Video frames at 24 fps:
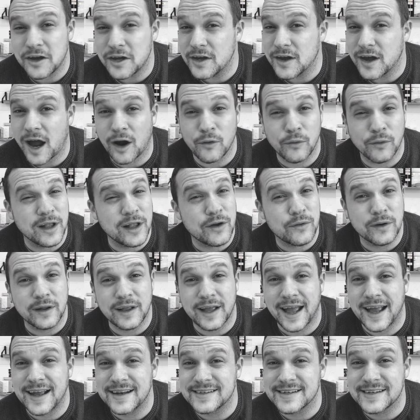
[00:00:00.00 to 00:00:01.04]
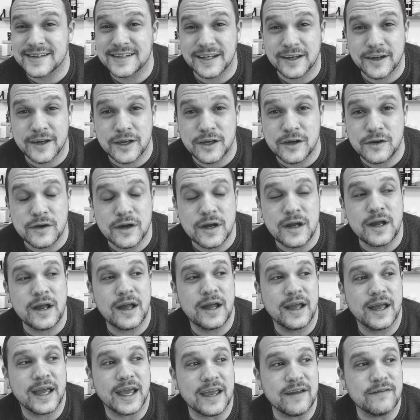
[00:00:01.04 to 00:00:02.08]
really, really hate to tell you,
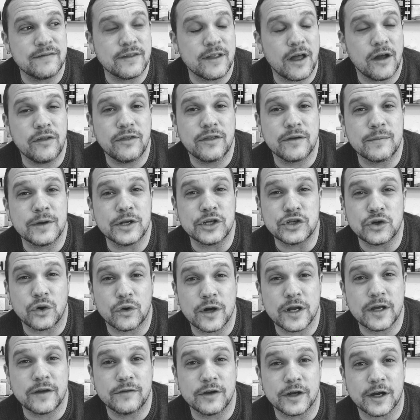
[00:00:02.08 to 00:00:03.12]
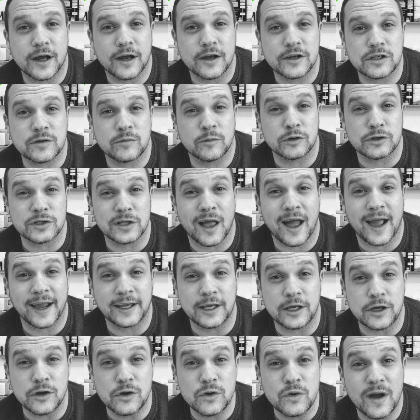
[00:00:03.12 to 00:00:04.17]
even though the majority of your customers like
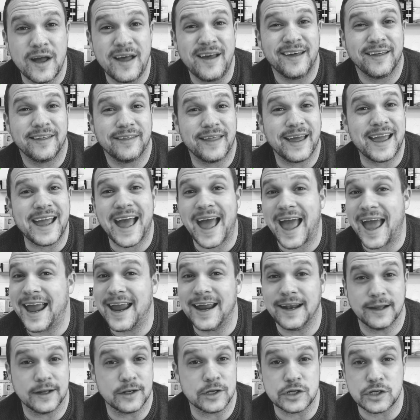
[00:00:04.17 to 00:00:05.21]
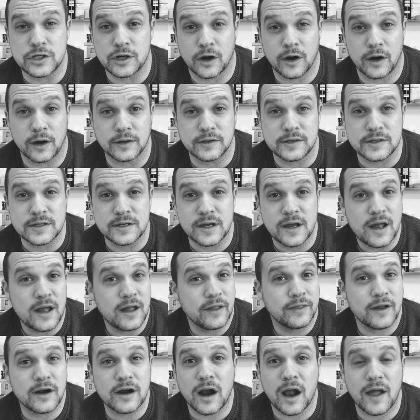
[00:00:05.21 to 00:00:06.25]
you, they hate insurance.
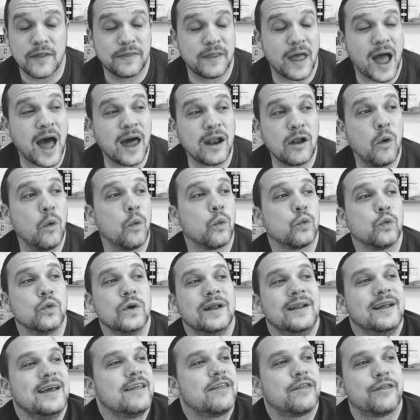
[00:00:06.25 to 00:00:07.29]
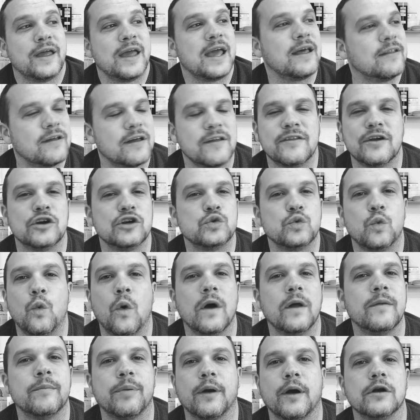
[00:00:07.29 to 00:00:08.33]
I don't really think that there's
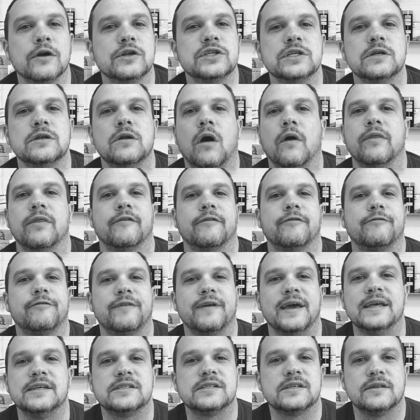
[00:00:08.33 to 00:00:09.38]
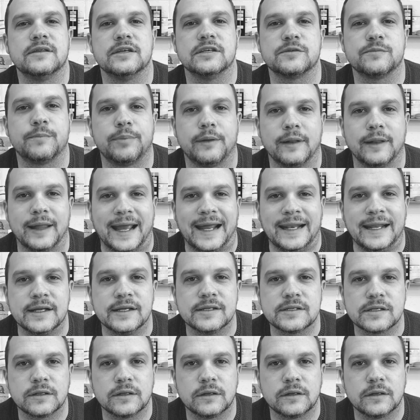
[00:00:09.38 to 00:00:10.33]
one person on the face of this planet